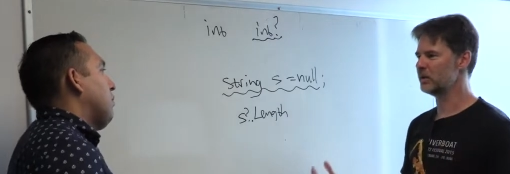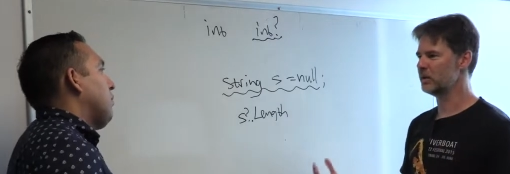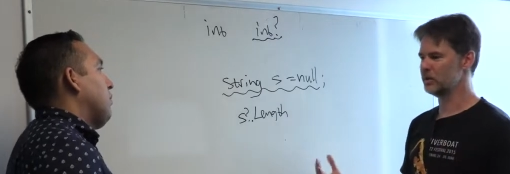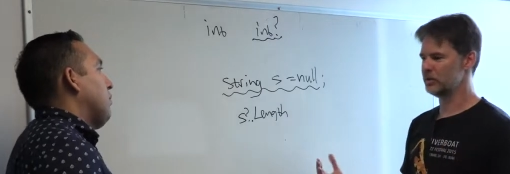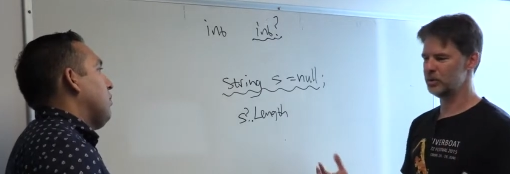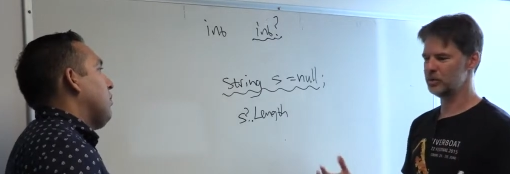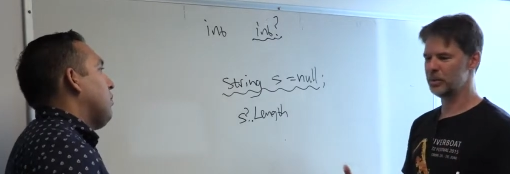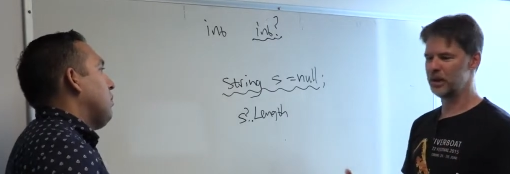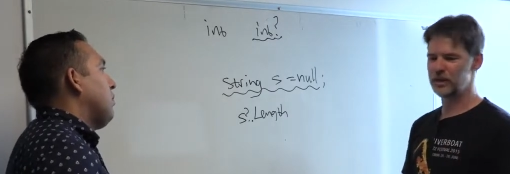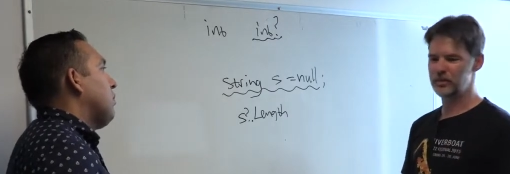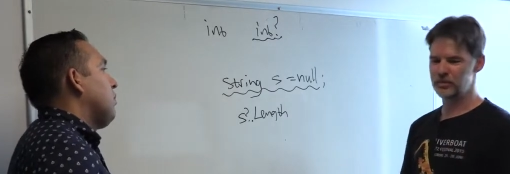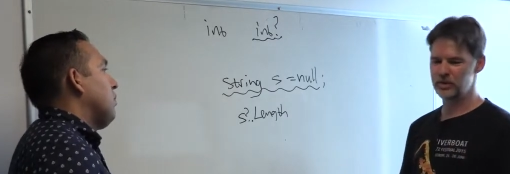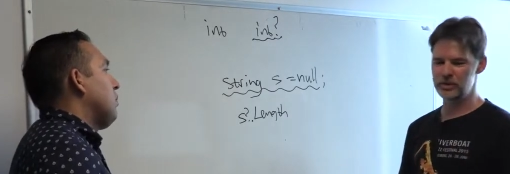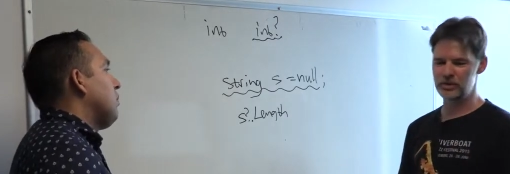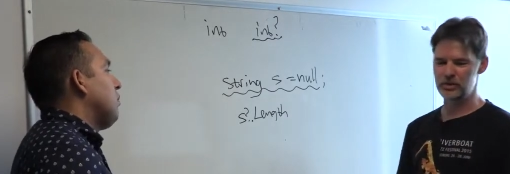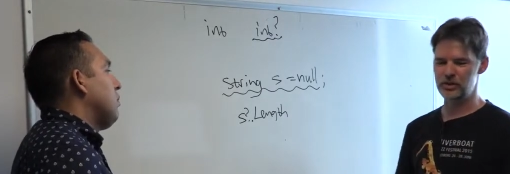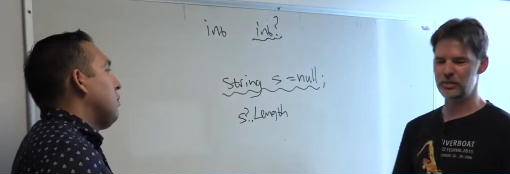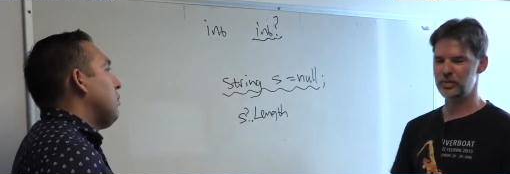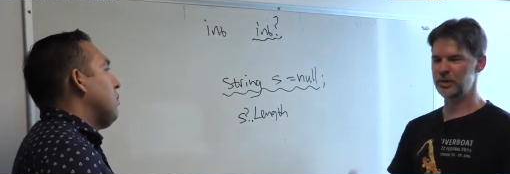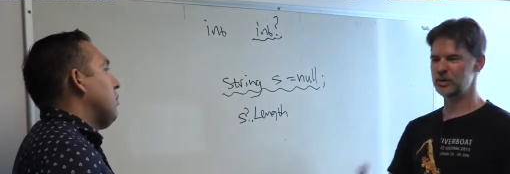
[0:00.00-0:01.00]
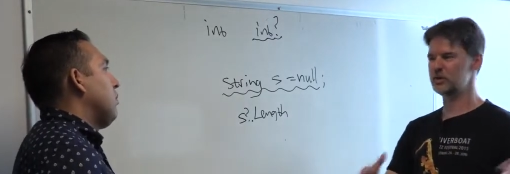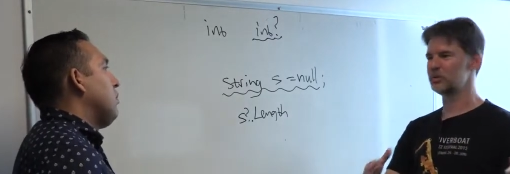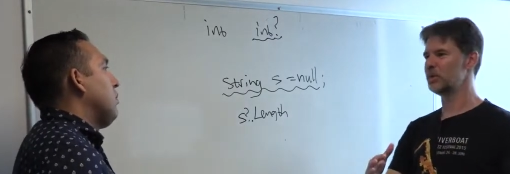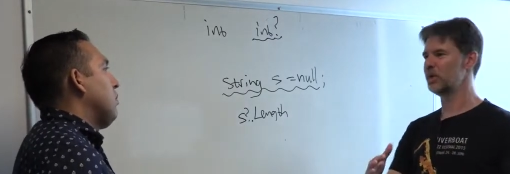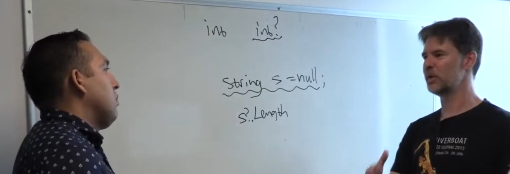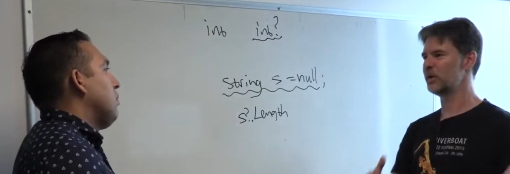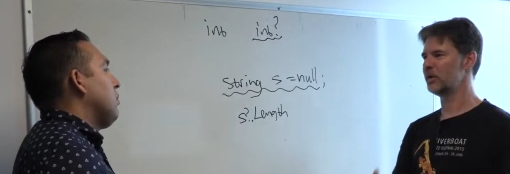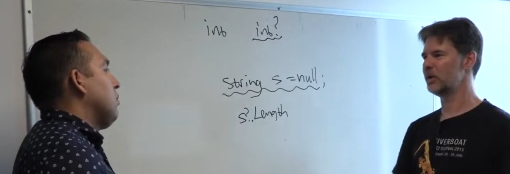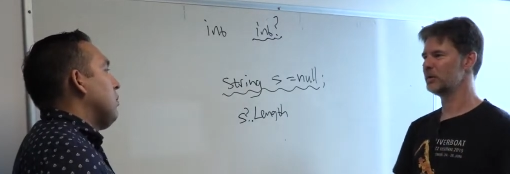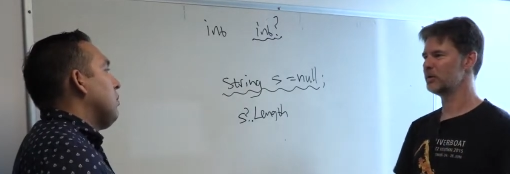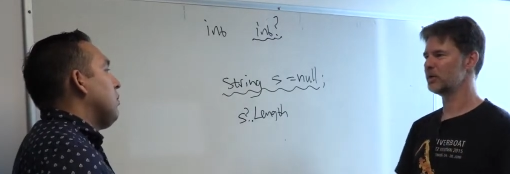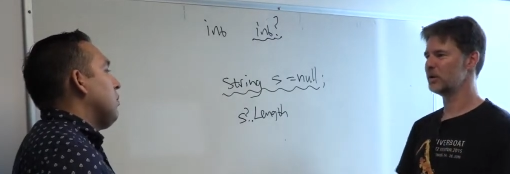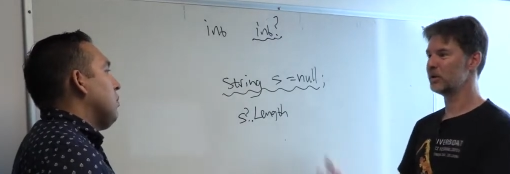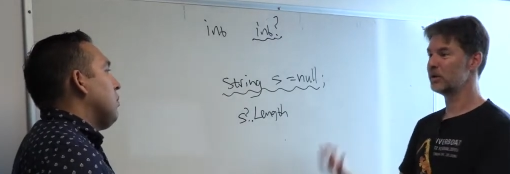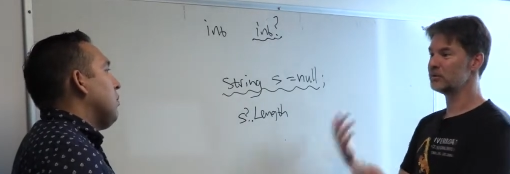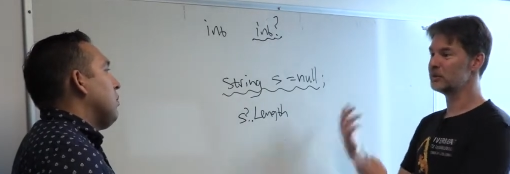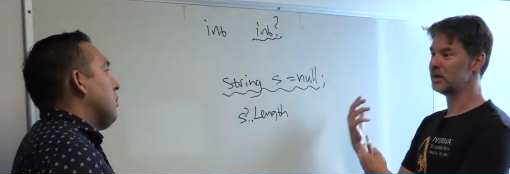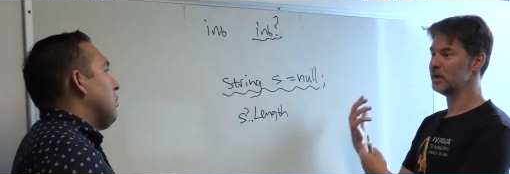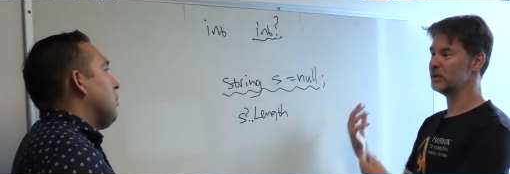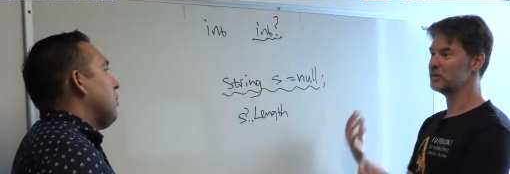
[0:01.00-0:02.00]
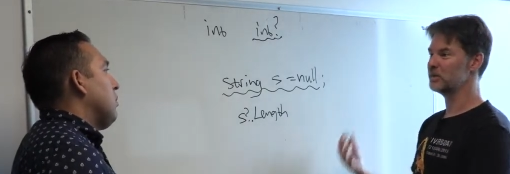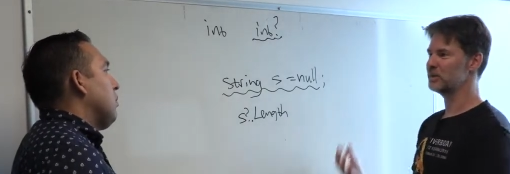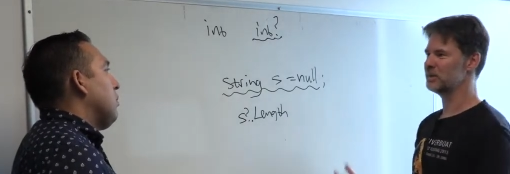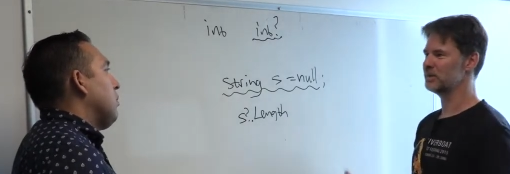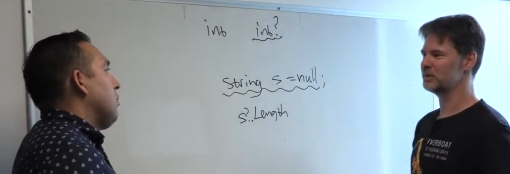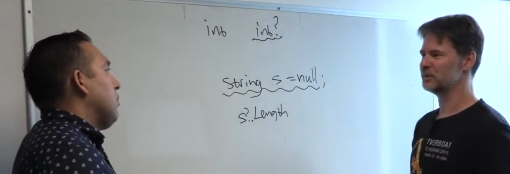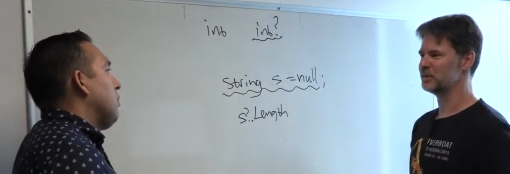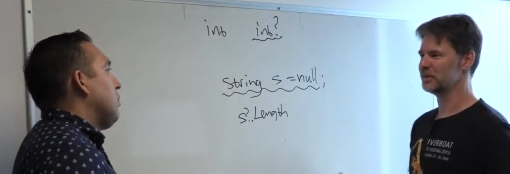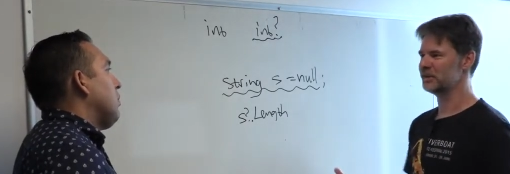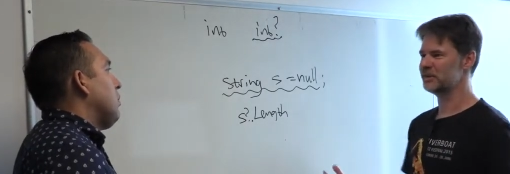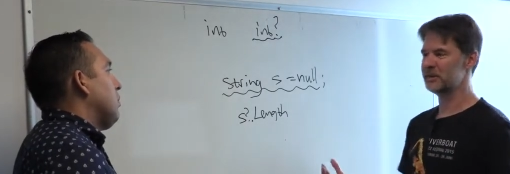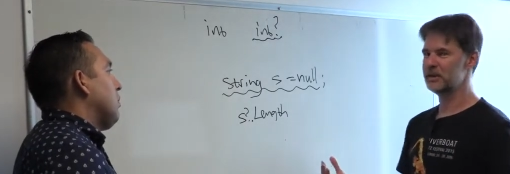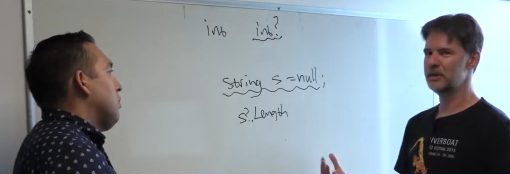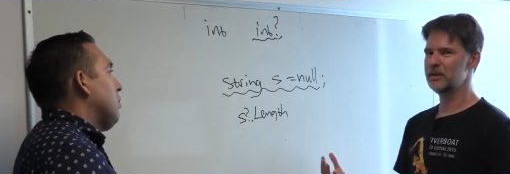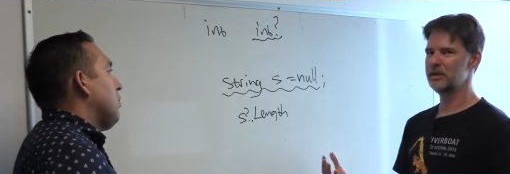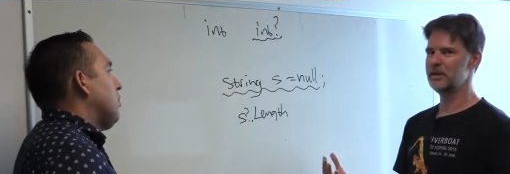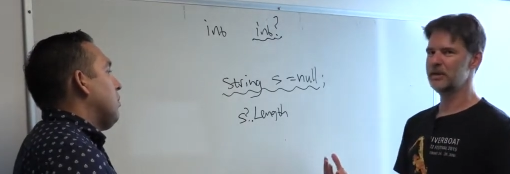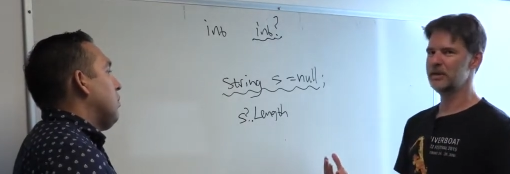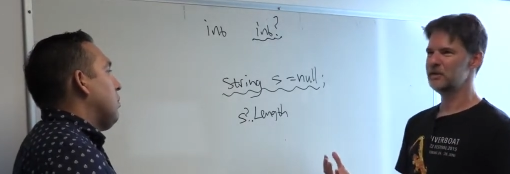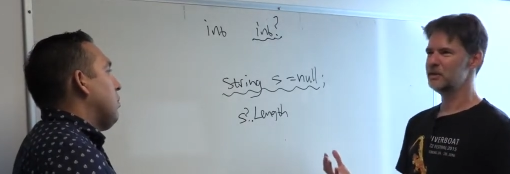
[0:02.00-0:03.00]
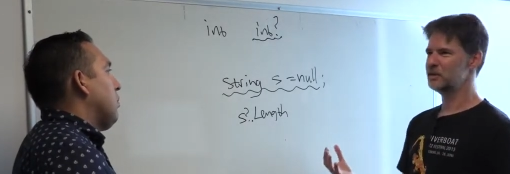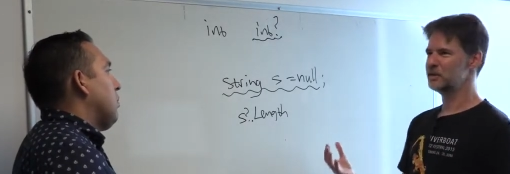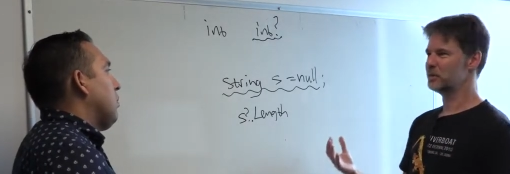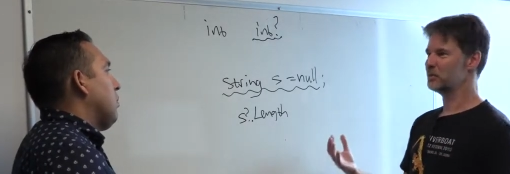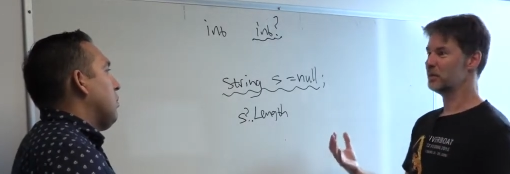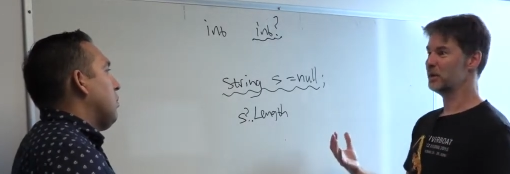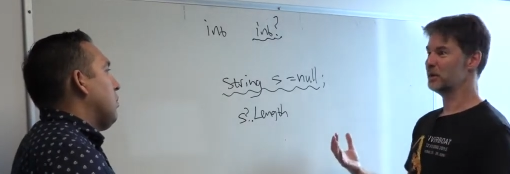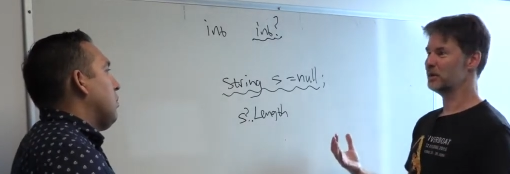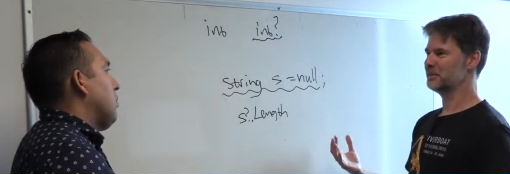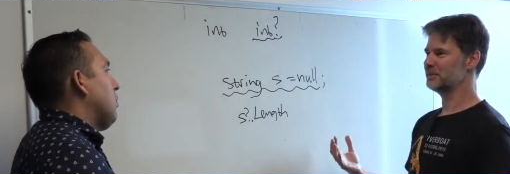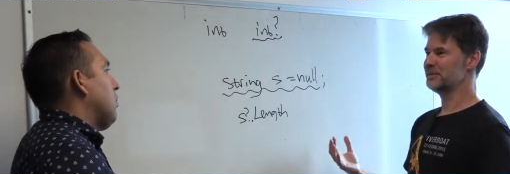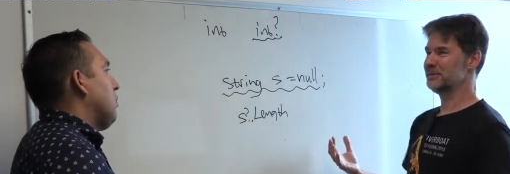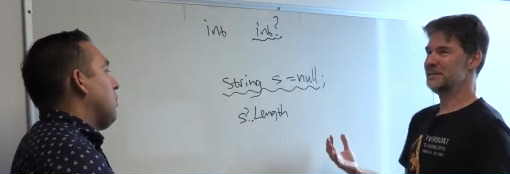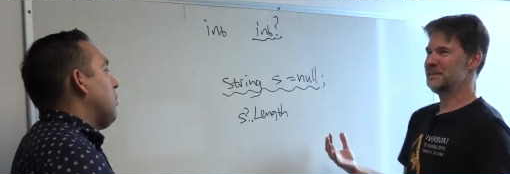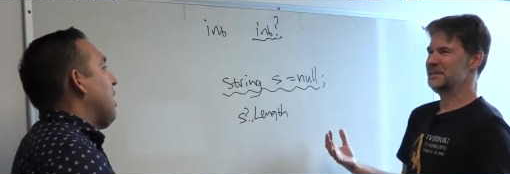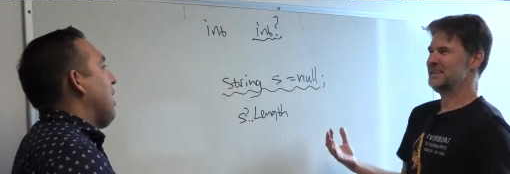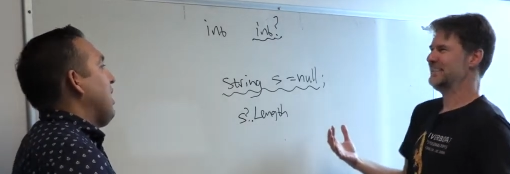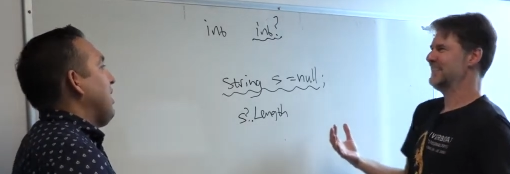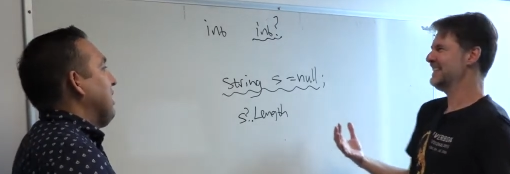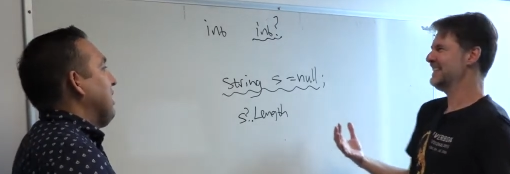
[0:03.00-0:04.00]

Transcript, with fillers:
Speaker 1: or you might be shipping tomorrow and you don't have time to deal with your bugs. Right.